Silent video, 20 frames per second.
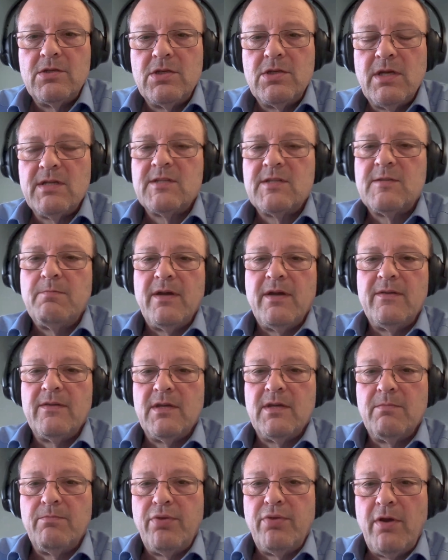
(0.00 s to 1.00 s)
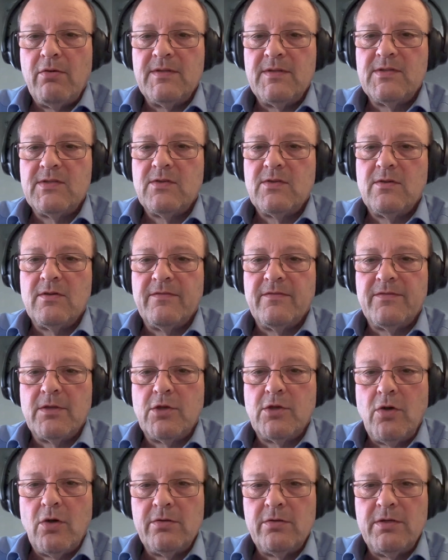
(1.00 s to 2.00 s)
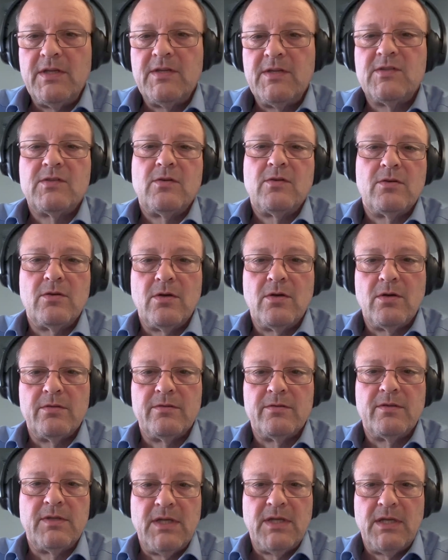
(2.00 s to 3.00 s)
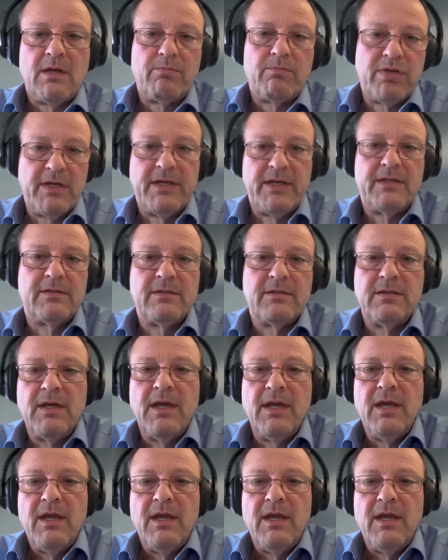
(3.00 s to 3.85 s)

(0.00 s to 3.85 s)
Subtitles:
just by the appearance of the colonies on the agar plate.